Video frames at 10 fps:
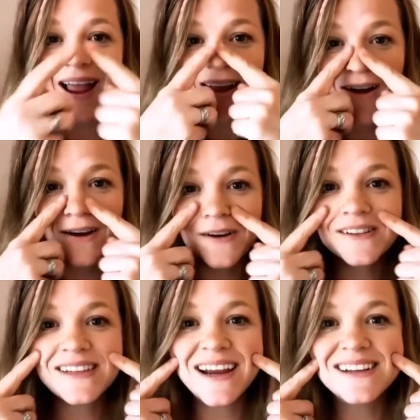on your
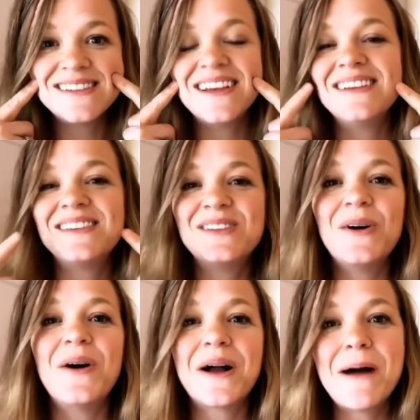sinuses. So
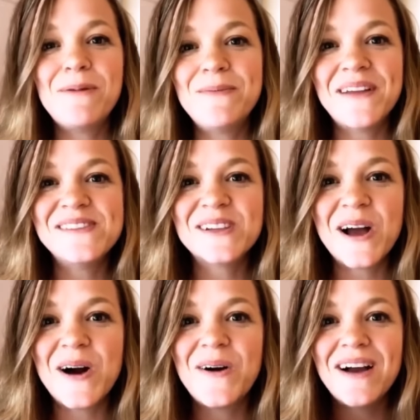a couple months
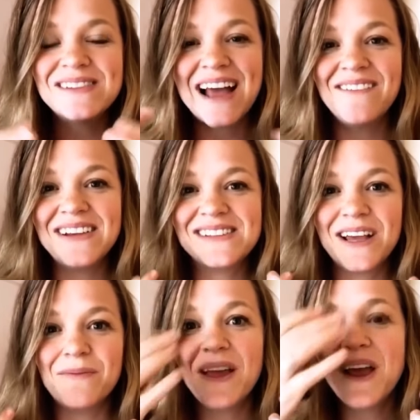ago, I was having
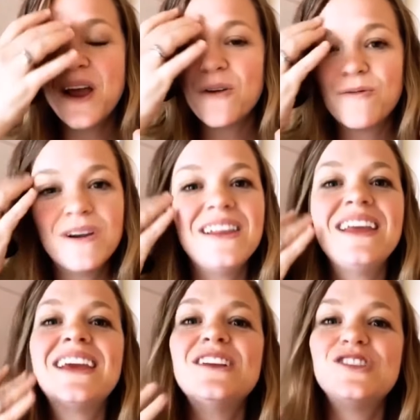some really
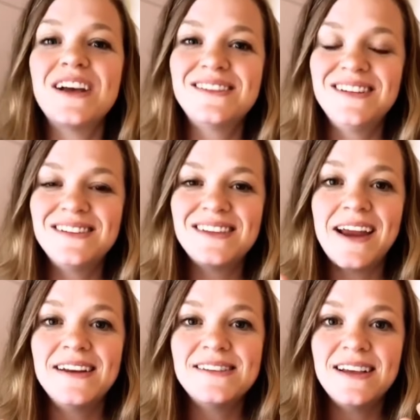congested
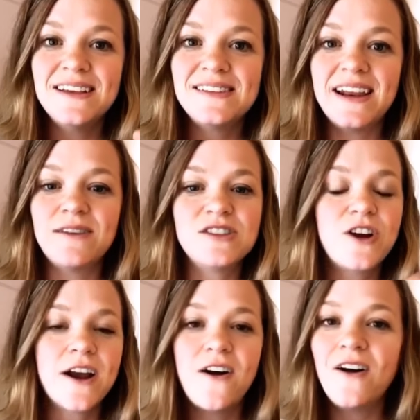sinuses, and I was
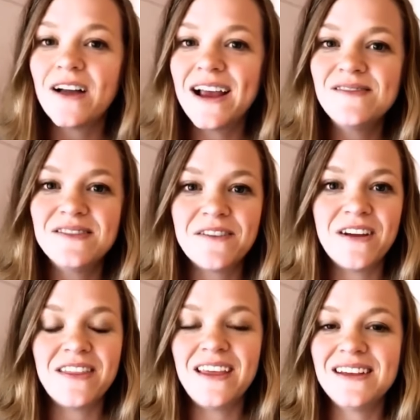trying all kinds of
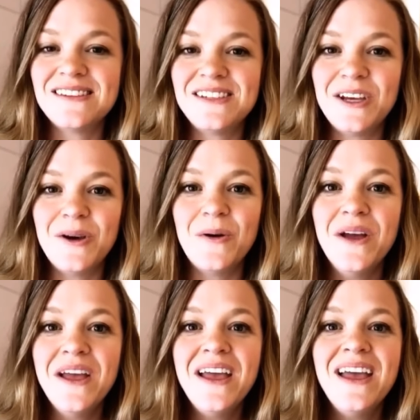different things to
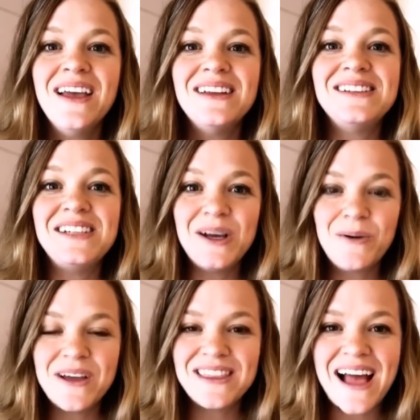deal
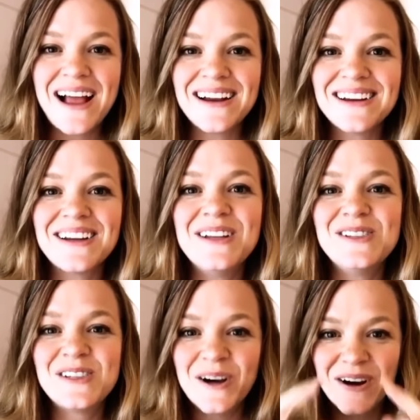with that
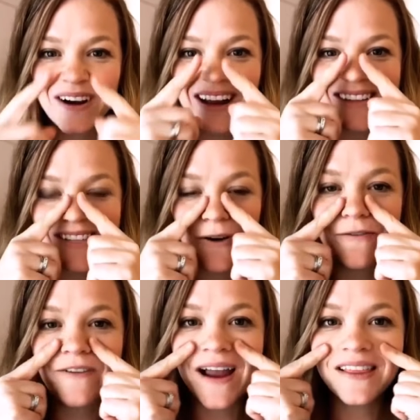concern. And so
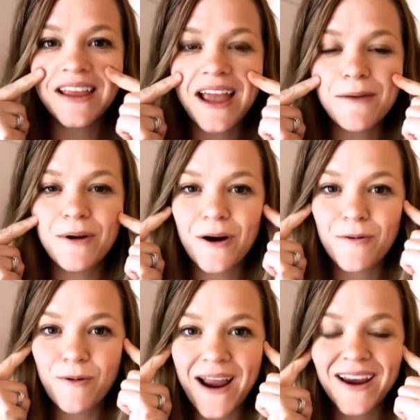finally I put
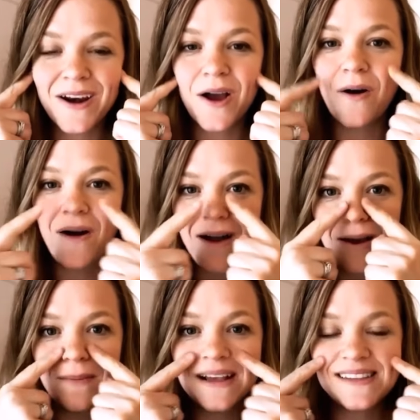oregano on
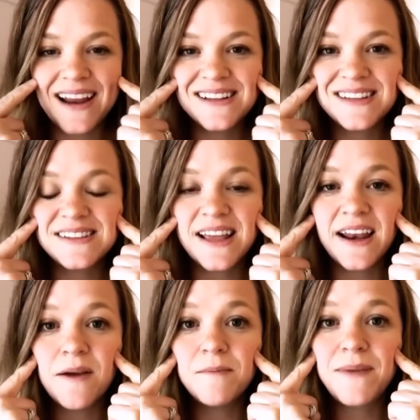my sinuses, and
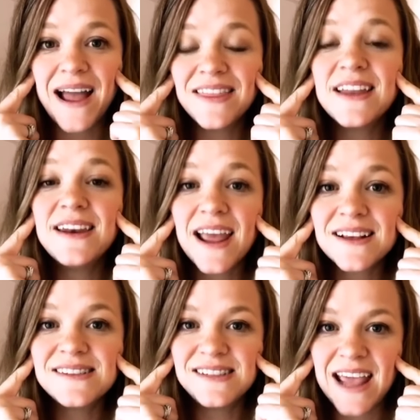by the
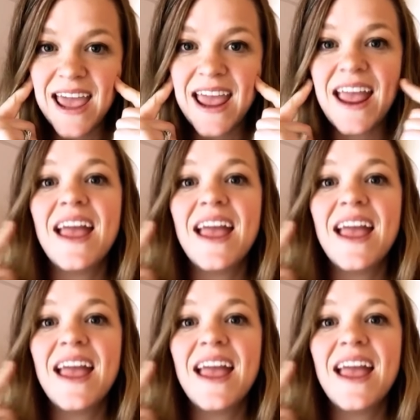next day,